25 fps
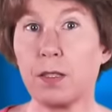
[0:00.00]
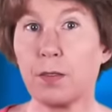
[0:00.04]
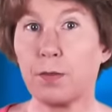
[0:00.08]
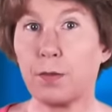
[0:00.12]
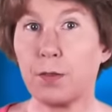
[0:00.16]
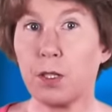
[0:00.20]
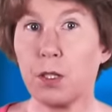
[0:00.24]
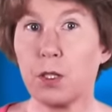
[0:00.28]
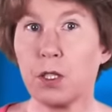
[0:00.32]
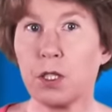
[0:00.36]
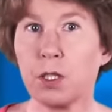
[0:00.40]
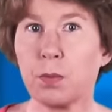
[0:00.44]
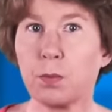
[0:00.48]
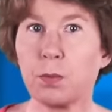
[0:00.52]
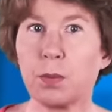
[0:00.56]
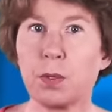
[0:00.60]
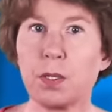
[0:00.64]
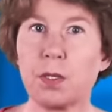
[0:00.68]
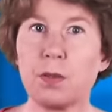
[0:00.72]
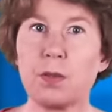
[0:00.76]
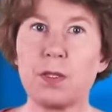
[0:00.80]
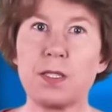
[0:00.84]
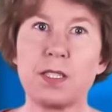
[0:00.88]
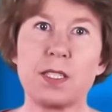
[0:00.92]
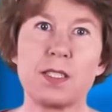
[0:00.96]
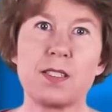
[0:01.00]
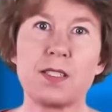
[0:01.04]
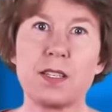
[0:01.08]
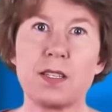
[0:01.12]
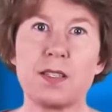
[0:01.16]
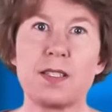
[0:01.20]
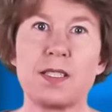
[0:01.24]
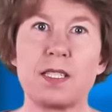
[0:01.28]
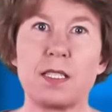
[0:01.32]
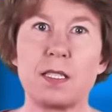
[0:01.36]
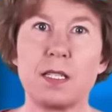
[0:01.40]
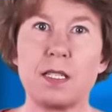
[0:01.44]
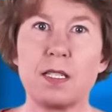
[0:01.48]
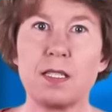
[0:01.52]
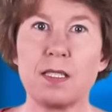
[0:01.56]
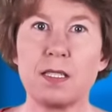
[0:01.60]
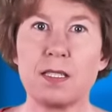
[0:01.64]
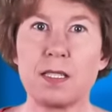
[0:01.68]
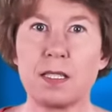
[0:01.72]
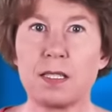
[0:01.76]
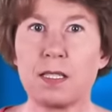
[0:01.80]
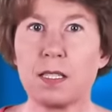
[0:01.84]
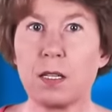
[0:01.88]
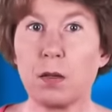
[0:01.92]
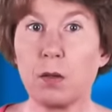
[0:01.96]
the fusion process in
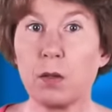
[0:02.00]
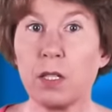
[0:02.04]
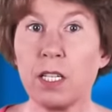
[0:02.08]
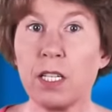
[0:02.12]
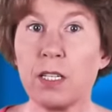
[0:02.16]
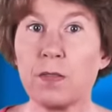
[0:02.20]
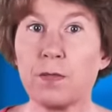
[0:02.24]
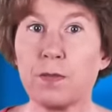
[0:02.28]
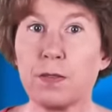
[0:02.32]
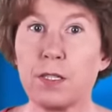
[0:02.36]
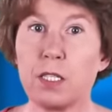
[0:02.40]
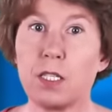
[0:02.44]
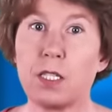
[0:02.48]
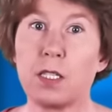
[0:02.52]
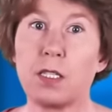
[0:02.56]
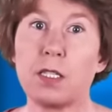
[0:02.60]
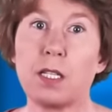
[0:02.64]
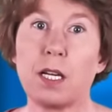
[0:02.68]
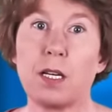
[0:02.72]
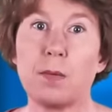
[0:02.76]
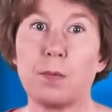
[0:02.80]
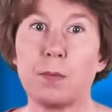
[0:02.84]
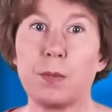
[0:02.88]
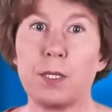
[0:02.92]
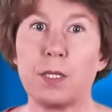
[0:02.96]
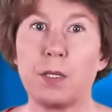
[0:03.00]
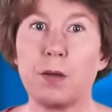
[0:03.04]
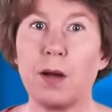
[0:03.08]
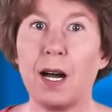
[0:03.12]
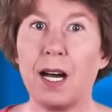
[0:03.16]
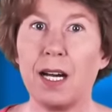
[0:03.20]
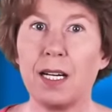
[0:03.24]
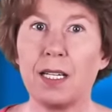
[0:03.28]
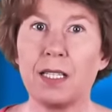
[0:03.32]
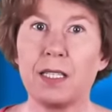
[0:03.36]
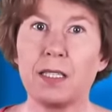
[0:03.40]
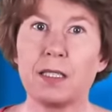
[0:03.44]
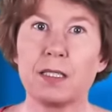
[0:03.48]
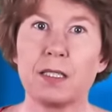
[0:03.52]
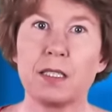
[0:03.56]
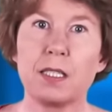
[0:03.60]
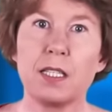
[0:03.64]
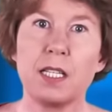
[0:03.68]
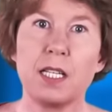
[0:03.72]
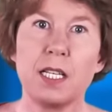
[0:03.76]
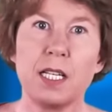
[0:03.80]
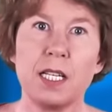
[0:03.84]
stars is only efficient up to iron.